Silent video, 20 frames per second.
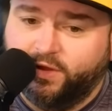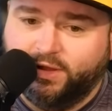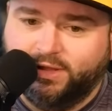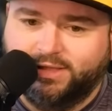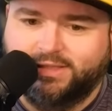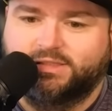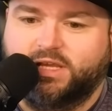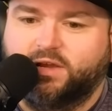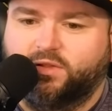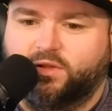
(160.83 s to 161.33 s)

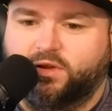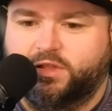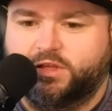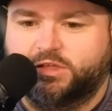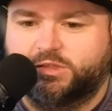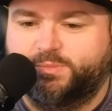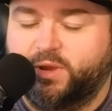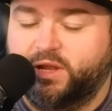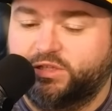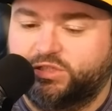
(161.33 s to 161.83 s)
Take a look at the
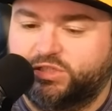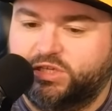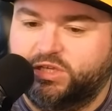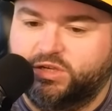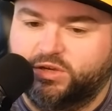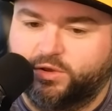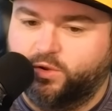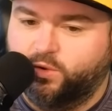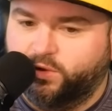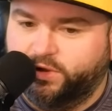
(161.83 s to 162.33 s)
spreadsheet,
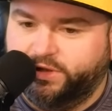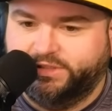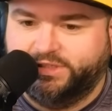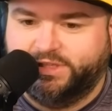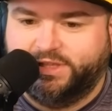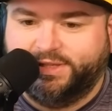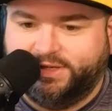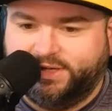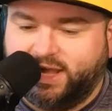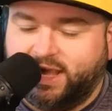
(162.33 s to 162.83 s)
and according to
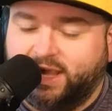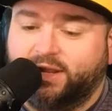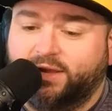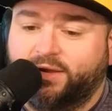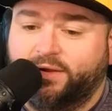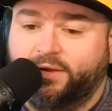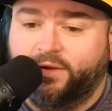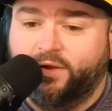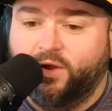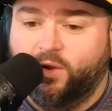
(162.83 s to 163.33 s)
the
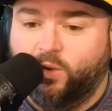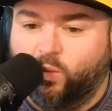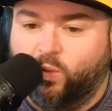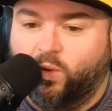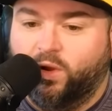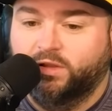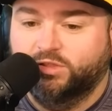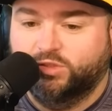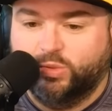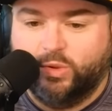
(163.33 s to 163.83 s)
data,
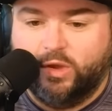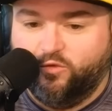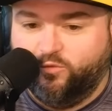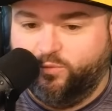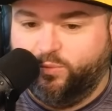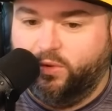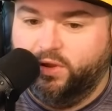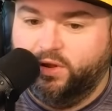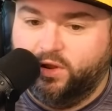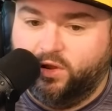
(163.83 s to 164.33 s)

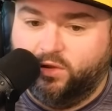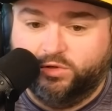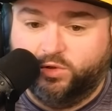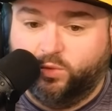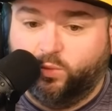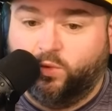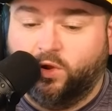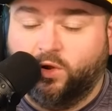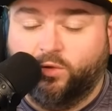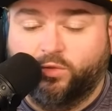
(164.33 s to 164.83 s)
112.0 to
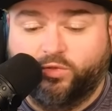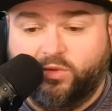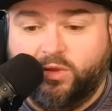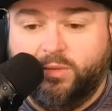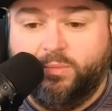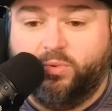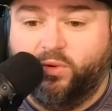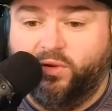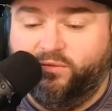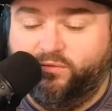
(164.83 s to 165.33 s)

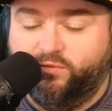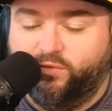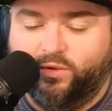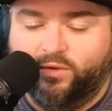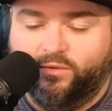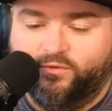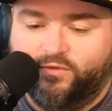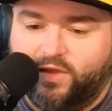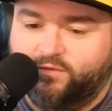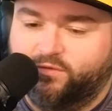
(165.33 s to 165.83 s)

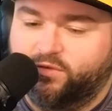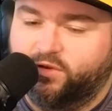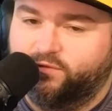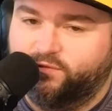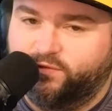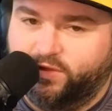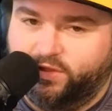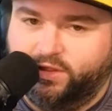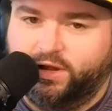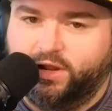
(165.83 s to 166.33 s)
103.4 in favor
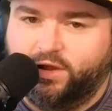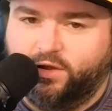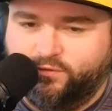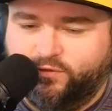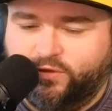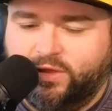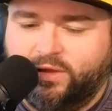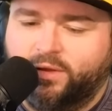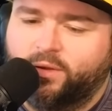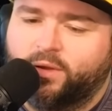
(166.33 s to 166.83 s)
of
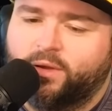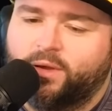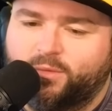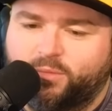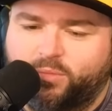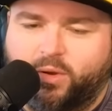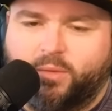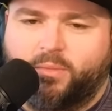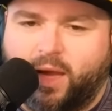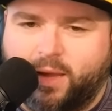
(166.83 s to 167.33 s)
Philadelphia,
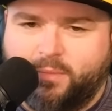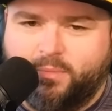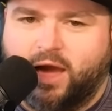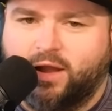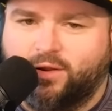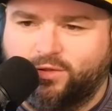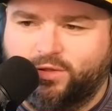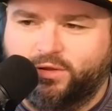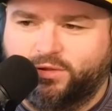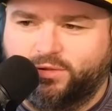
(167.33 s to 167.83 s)
but my
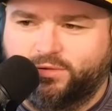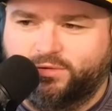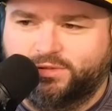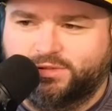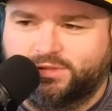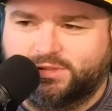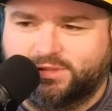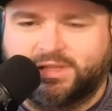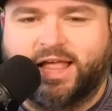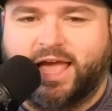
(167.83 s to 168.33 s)
model
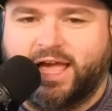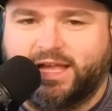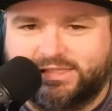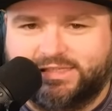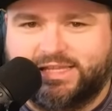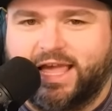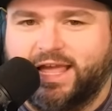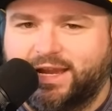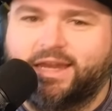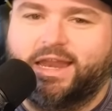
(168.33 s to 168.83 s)
includes
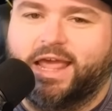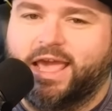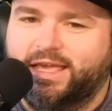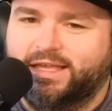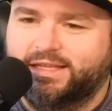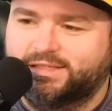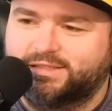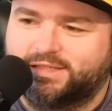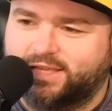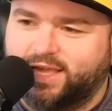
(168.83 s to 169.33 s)
last 10
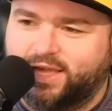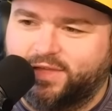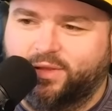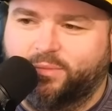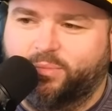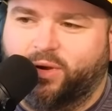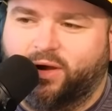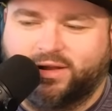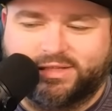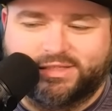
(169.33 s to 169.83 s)
days, and the
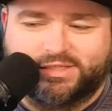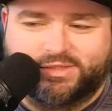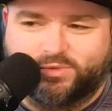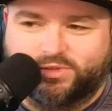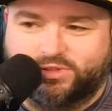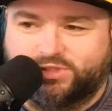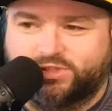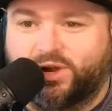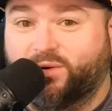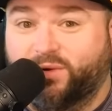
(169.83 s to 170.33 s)
Bucks
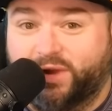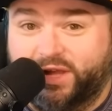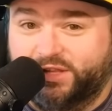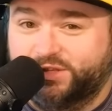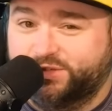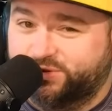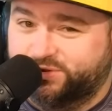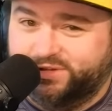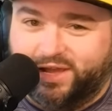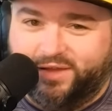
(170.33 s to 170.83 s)
were so
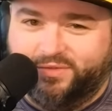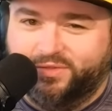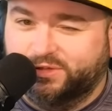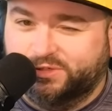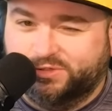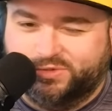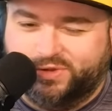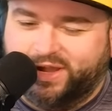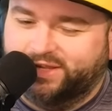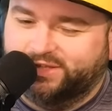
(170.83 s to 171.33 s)
injured down the
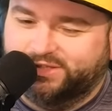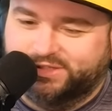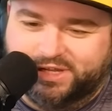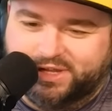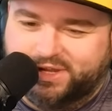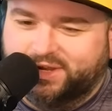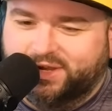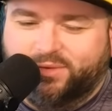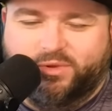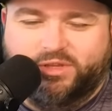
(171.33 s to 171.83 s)
stretch.
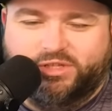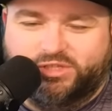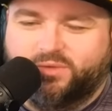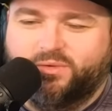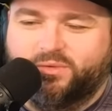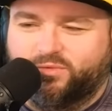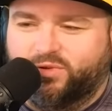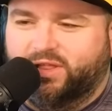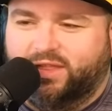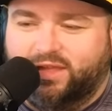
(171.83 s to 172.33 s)
We
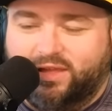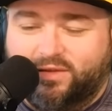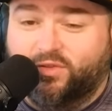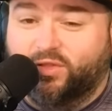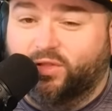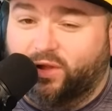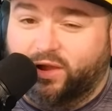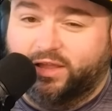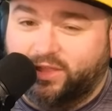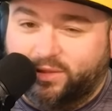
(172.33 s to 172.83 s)
shouldn't really
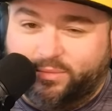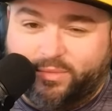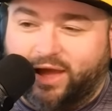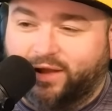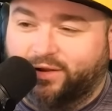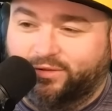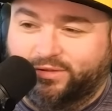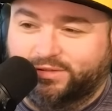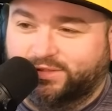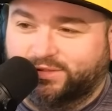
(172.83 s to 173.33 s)
even look at the
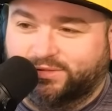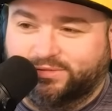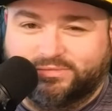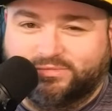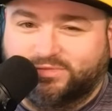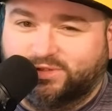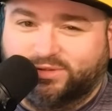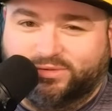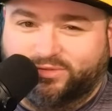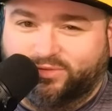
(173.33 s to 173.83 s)
model until
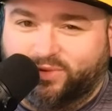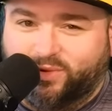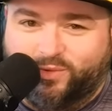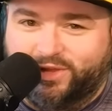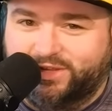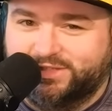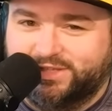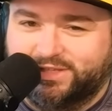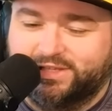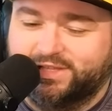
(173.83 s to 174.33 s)
2-3
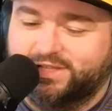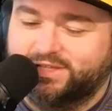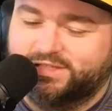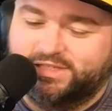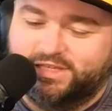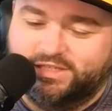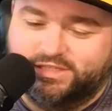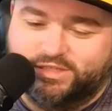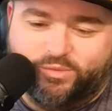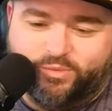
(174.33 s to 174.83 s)
weeks into the
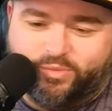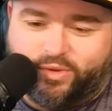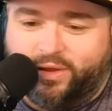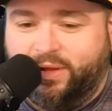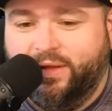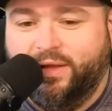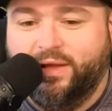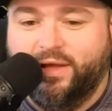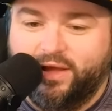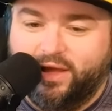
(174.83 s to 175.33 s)
season,
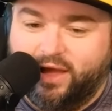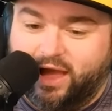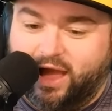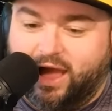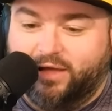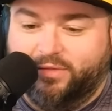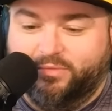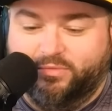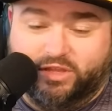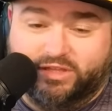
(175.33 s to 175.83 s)
but
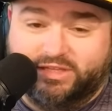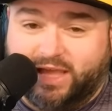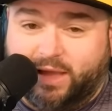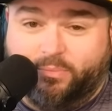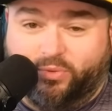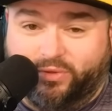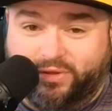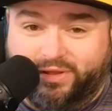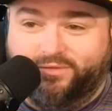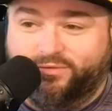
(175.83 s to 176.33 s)
the
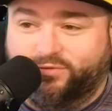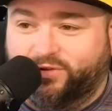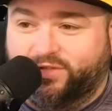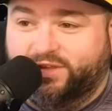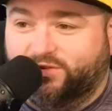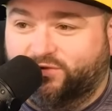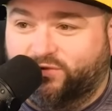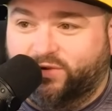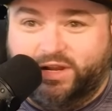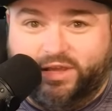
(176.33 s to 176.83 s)
template for
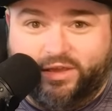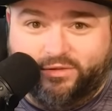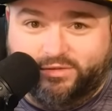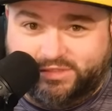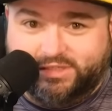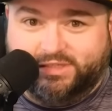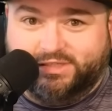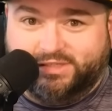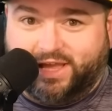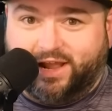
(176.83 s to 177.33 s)
these
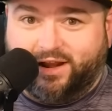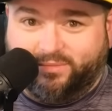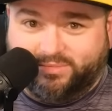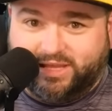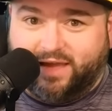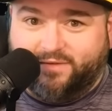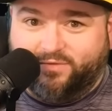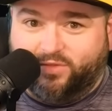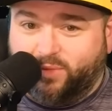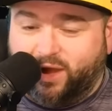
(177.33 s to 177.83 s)
videos is set up
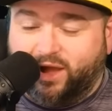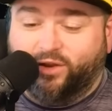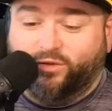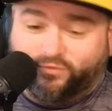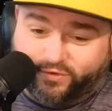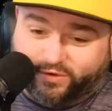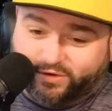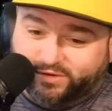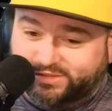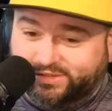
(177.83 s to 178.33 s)
to have the model
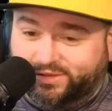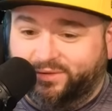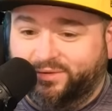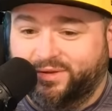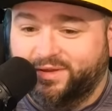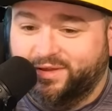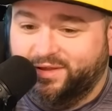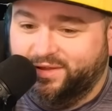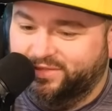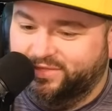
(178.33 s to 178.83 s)
first, so
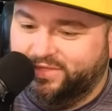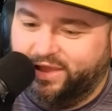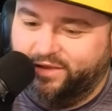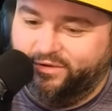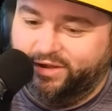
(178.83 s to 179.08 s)
there it